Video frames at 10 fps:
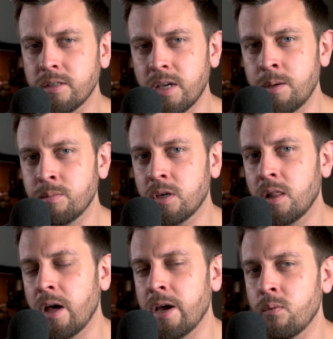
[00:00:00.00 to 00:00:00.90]
the times the
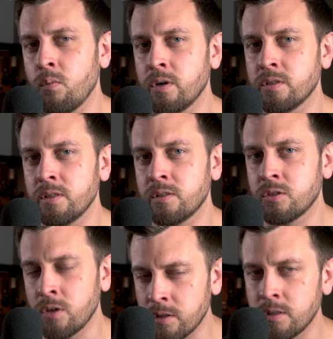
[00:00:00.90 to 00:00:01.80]
client wanted
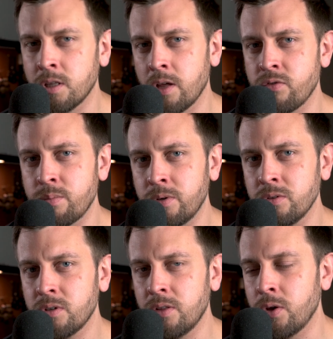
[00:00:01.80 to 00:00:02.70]
certain
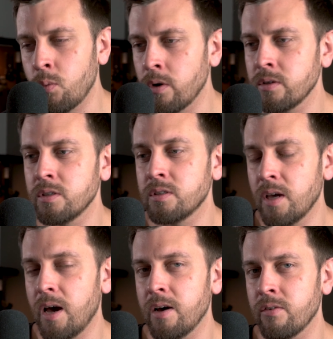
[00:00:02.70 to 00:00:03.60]
deliverables and they wanted to
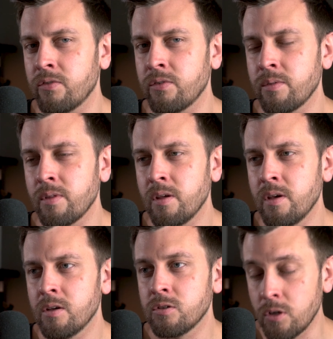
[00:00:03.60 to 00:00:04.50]
have
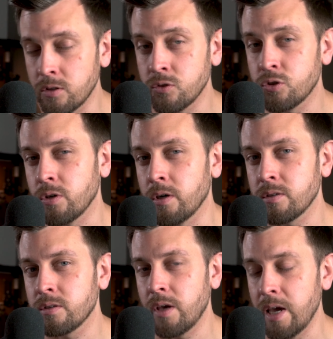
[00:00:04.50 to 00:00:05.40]
certain
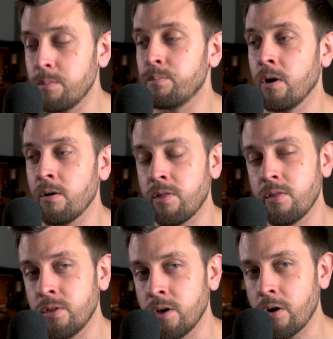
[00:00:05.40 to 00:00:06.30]
shots in both the